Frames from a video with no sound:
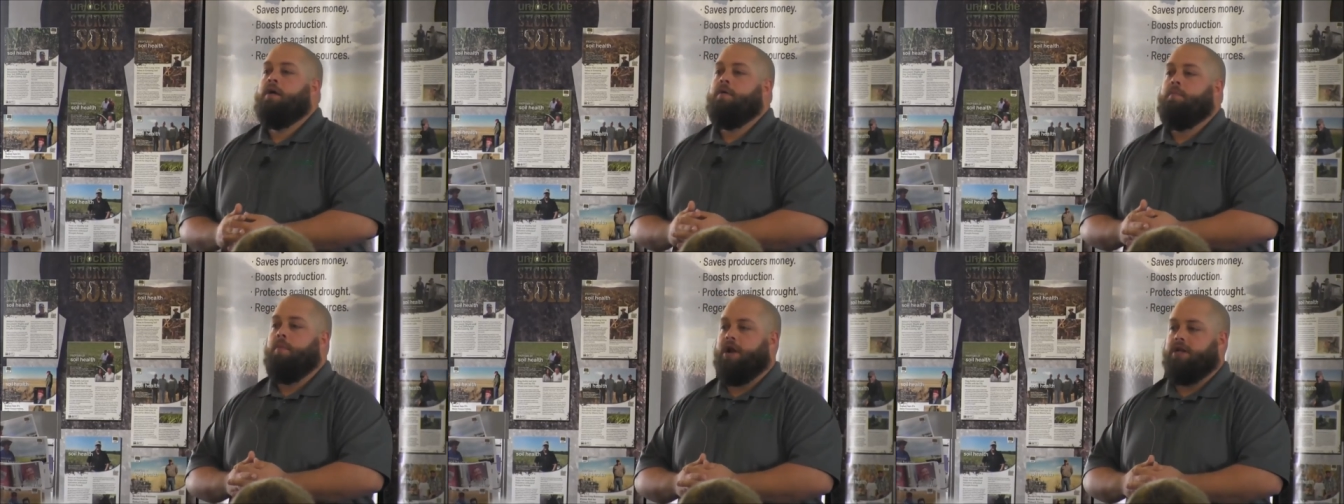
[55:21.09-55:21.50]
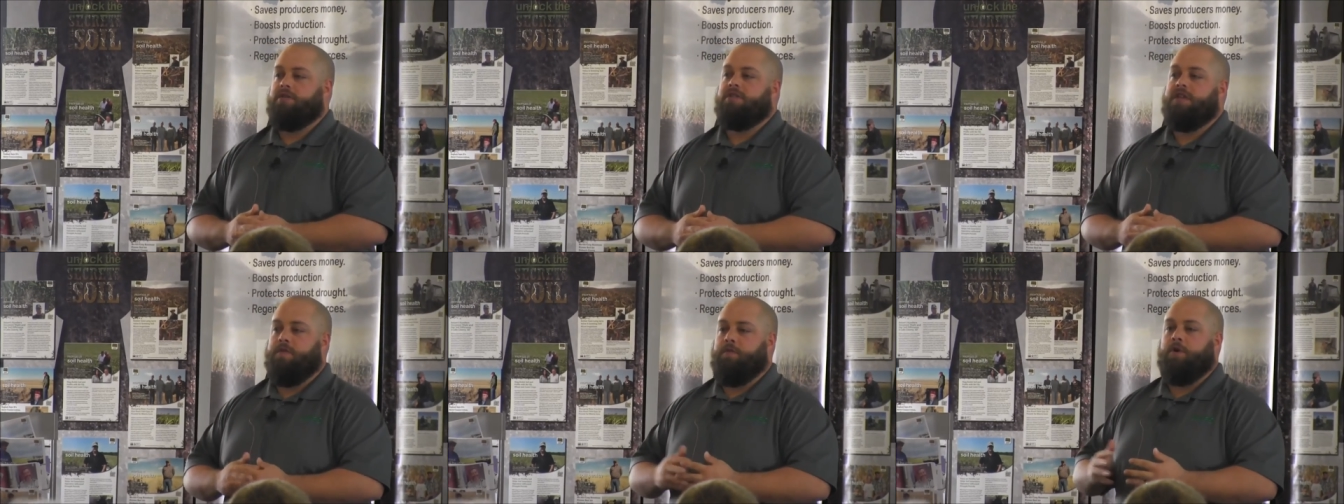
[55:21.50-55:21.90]
But it's
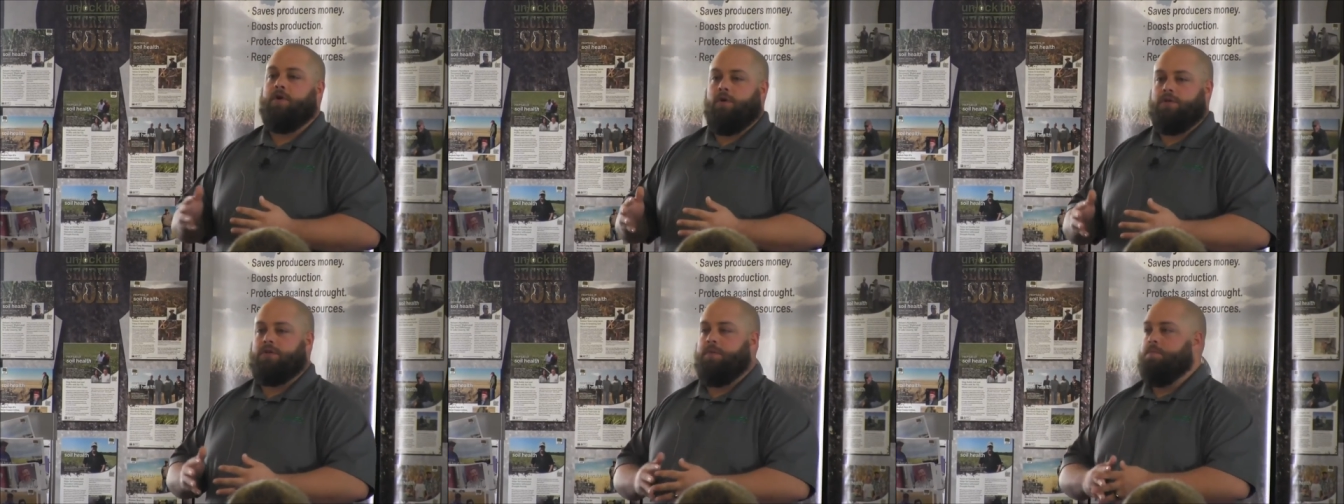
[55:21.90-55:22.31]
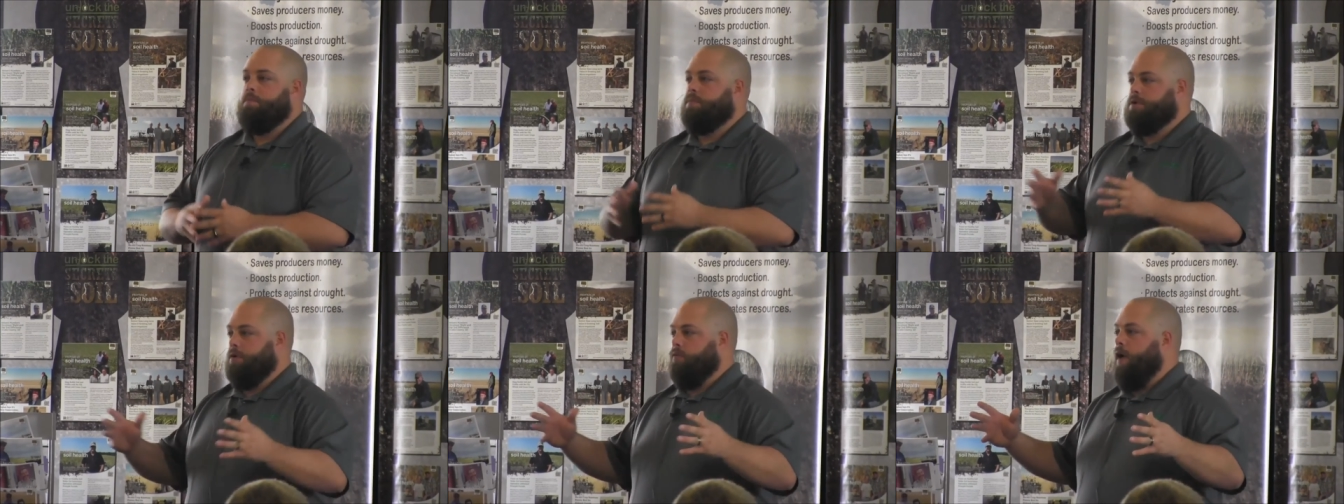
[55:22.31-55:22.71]
difficult to,
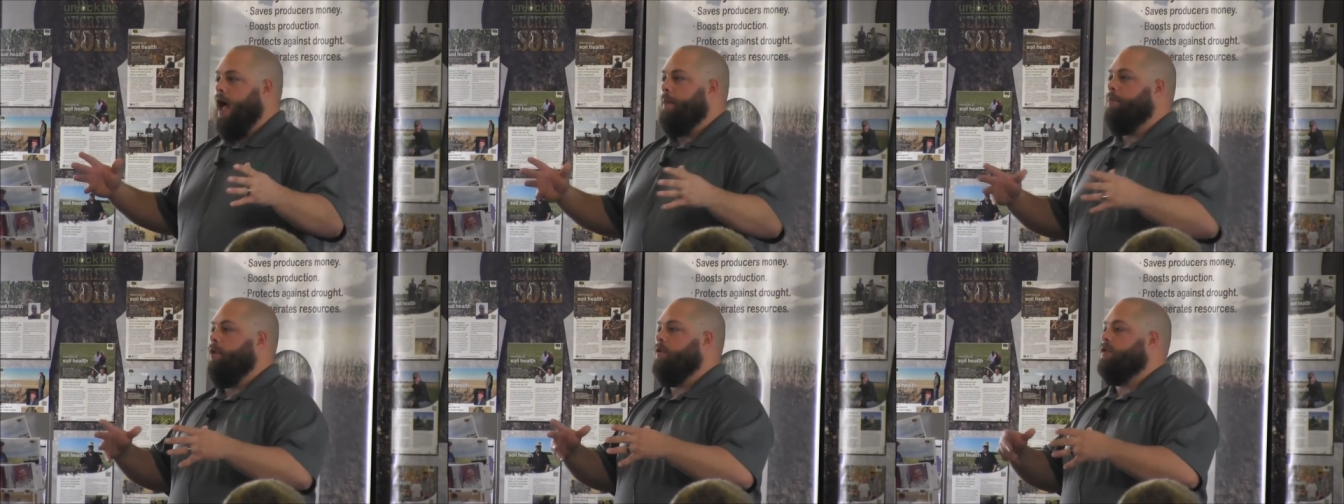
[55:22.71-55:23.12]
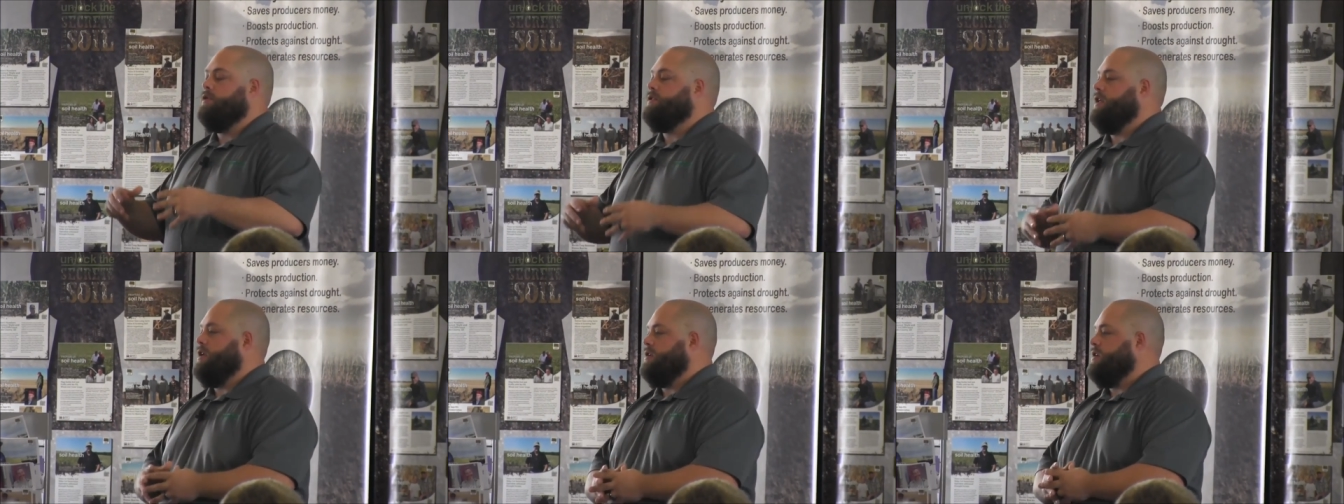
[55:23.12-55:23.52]
to wrap all those
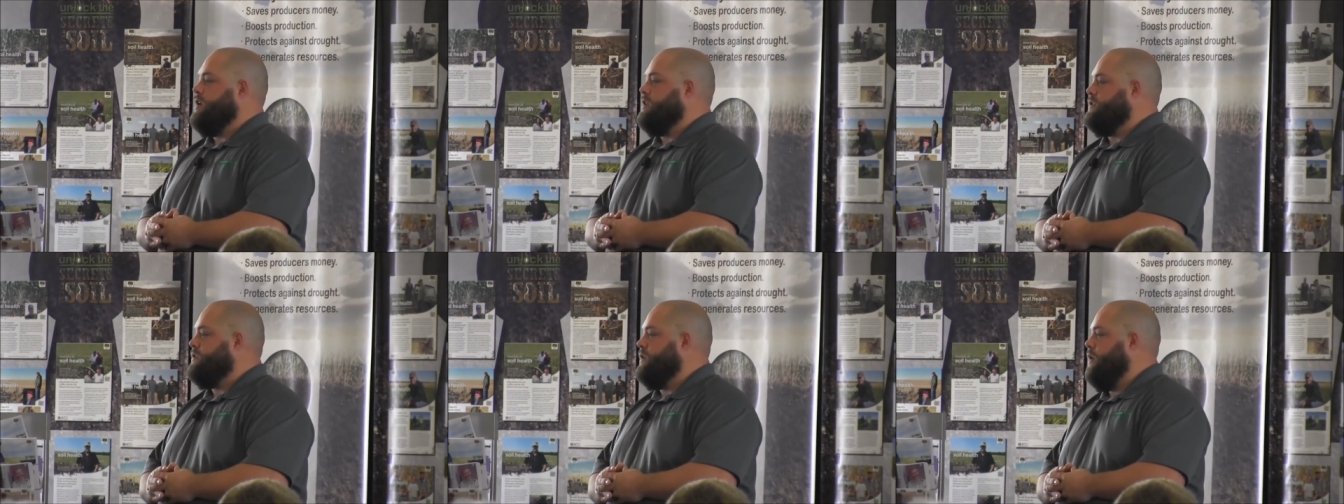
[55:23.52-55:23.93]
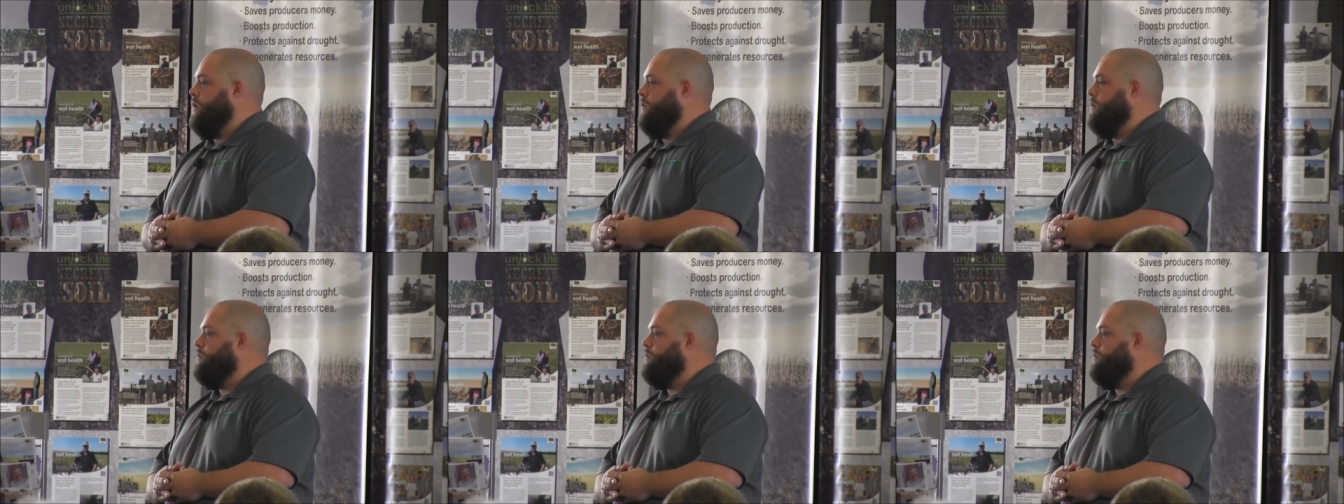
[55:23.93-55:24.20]
things in. So